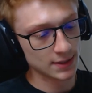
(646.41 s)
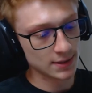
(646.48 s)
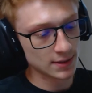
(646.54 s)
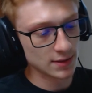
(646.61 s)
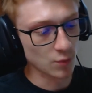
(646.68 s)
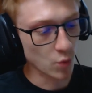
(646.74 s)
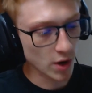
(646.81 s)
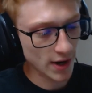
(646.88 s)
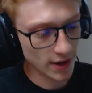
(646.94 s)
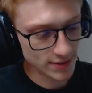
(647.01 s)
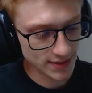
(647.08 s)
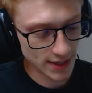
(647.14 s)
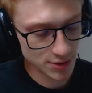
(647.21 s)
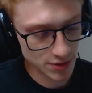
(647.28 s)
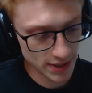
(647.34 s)
workout
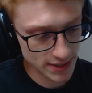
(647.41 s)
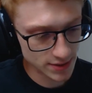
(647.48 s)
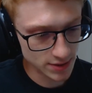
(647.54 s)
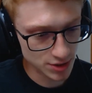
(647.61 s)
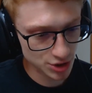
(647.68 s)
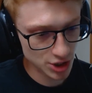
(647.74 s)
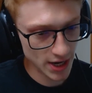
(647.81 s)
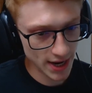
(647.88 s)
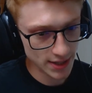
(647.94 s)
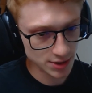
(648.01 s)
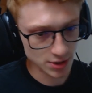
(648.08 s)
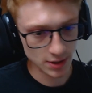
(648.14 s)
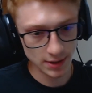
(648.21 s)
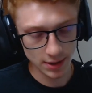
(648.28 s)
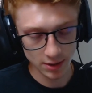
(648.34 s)
schedule has changed a
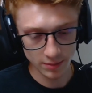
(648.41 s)
little